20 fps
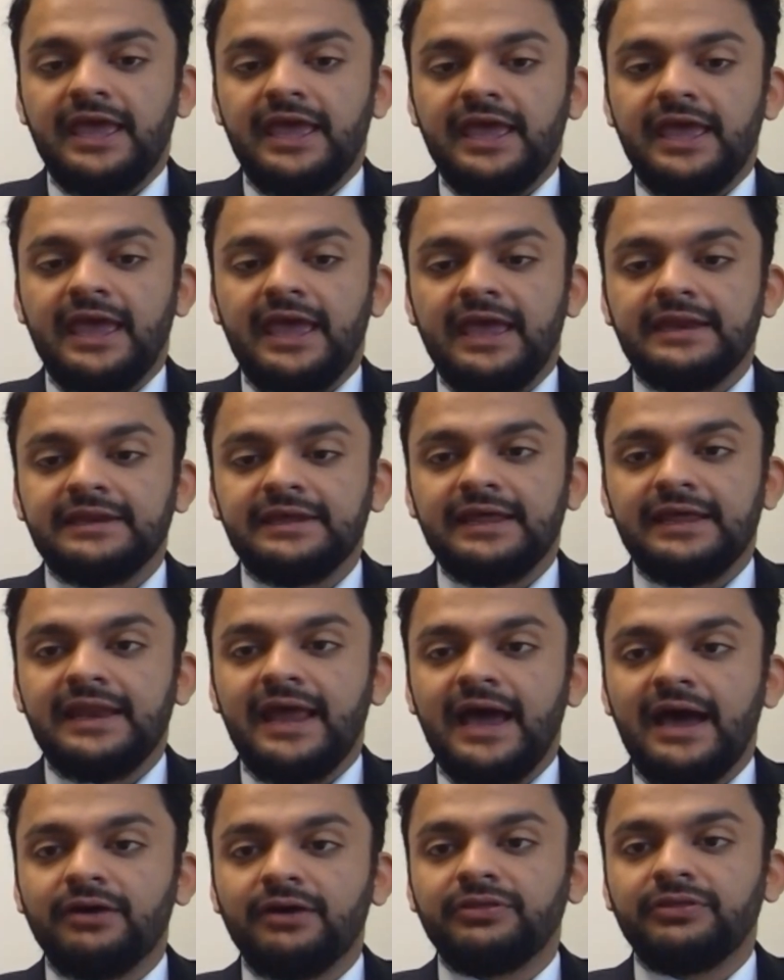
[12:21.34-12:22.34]
And
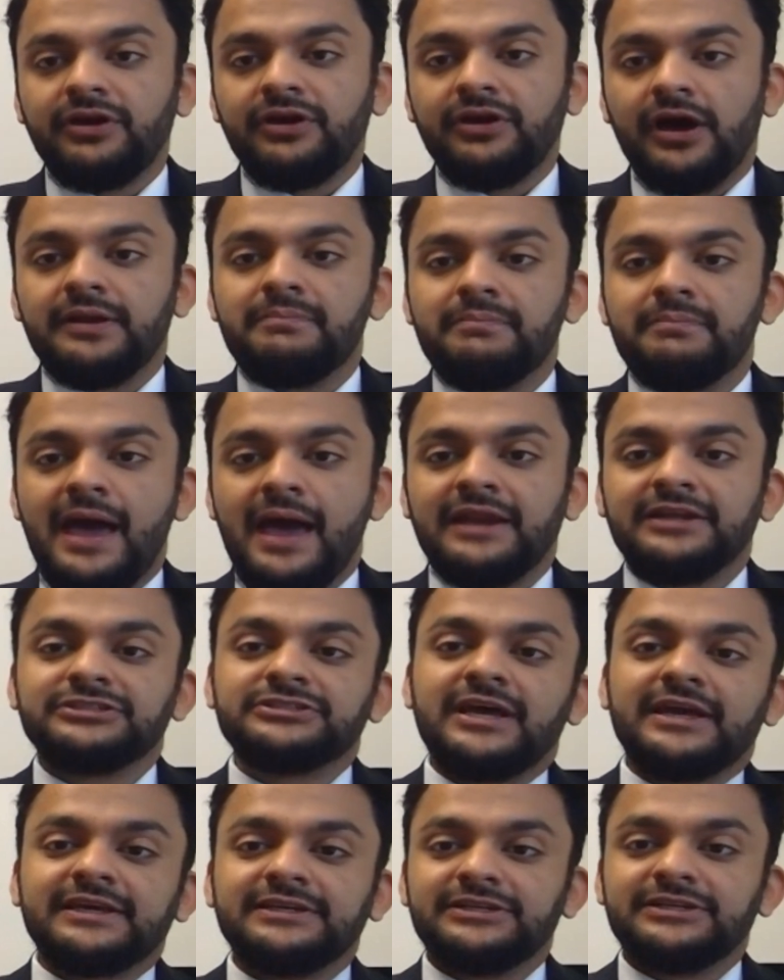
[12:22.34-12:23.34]
now they've got to manage
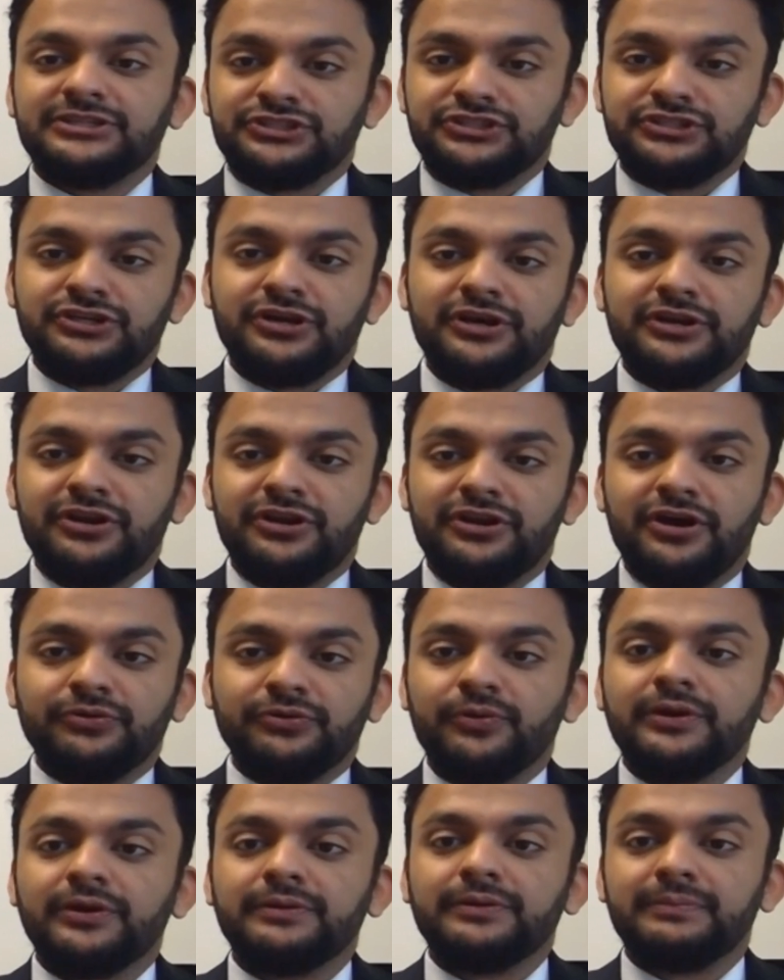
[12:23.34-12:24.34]
that condition on an
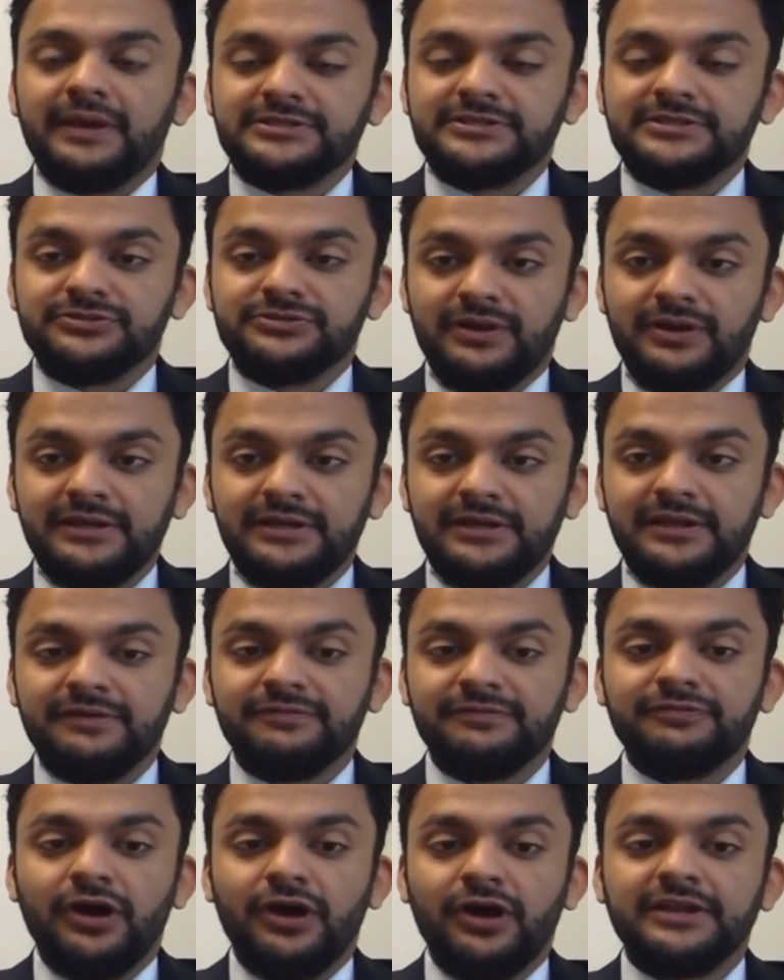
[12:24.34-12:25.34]
ongoing basis, right?
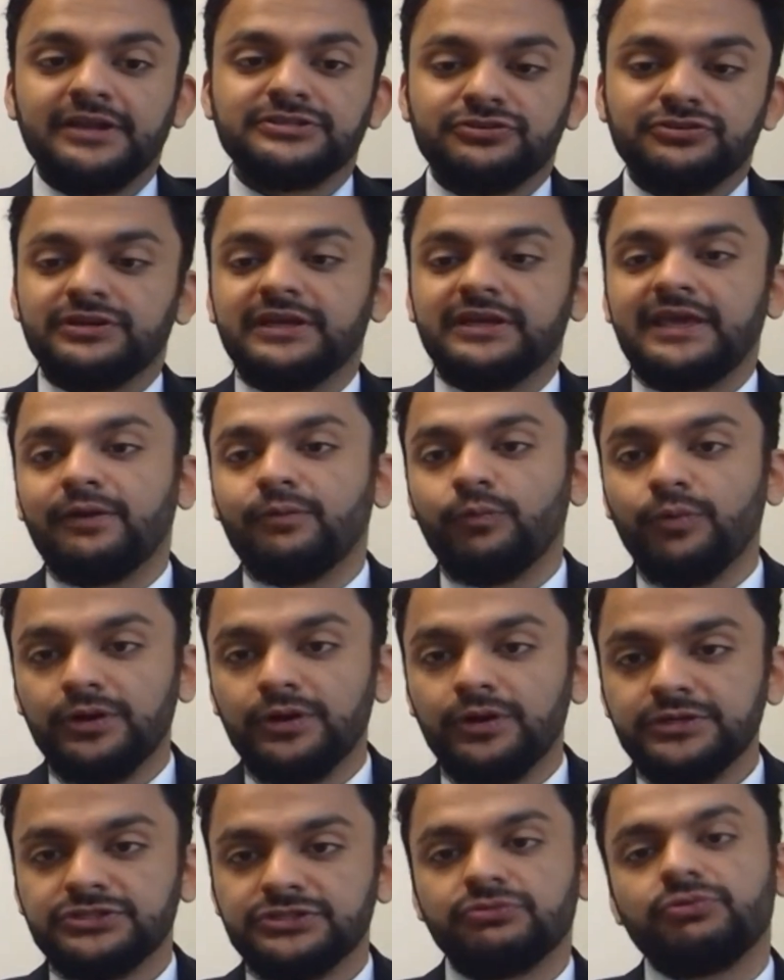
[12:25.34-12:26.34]
If not, it's going to get
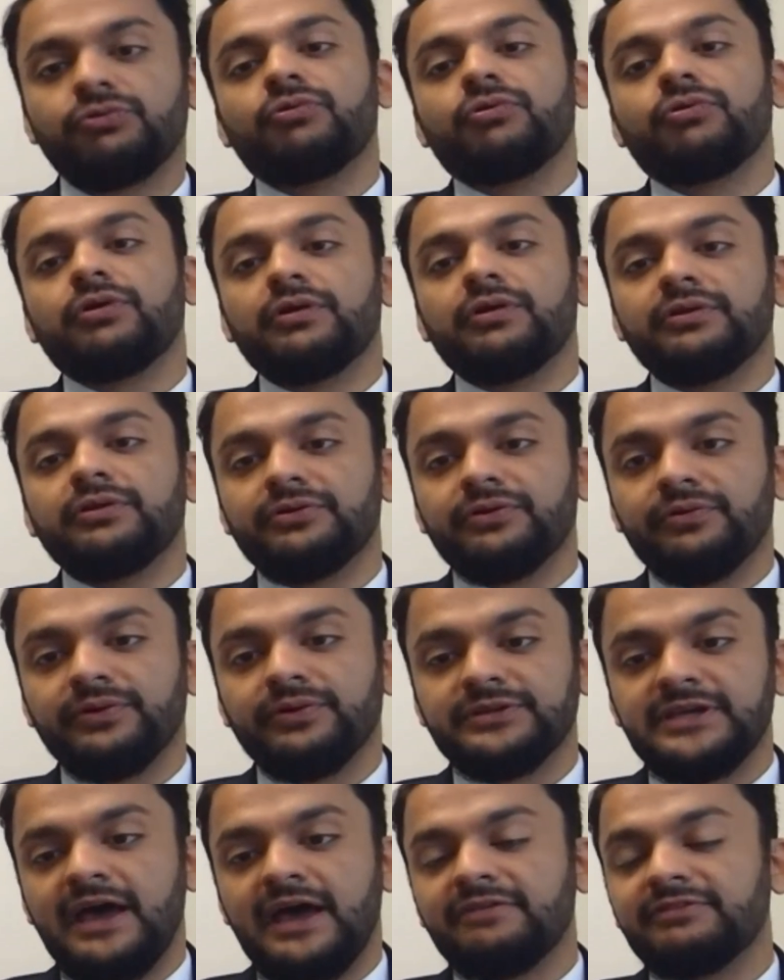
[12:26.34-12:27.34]
worse or they're
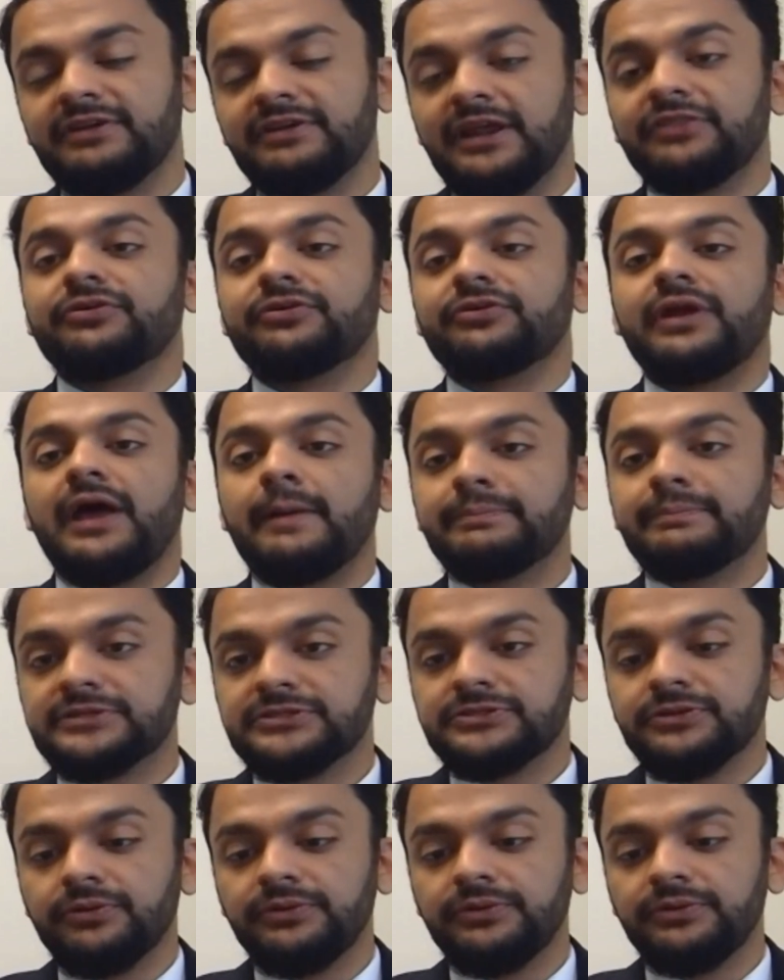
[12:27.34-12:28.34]
going to have another
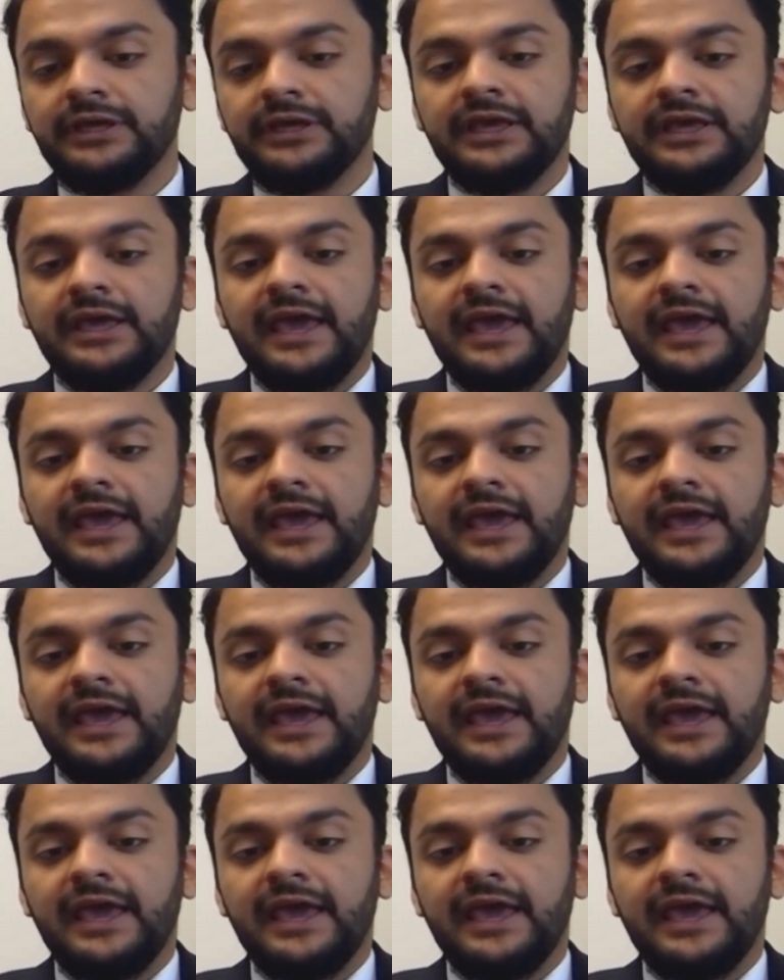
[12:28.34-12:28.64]
episode.